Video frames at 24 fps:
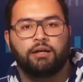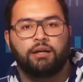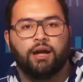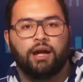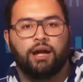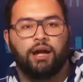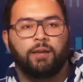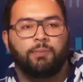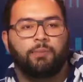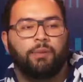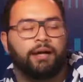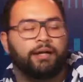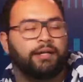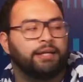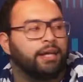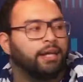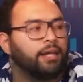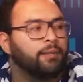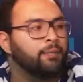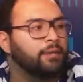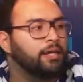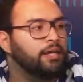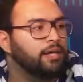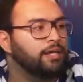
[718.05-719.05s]
My
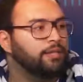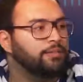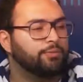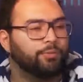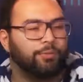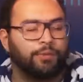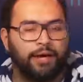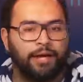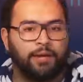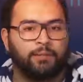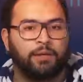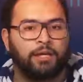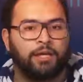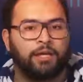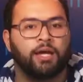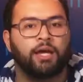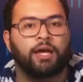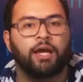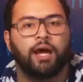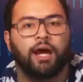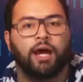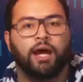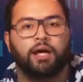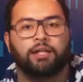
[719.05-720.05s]
name is Rami.
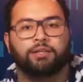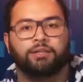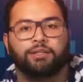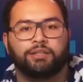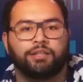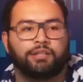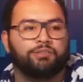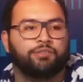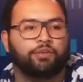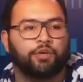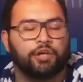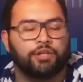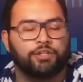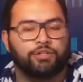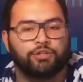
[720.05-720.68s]
Deliver it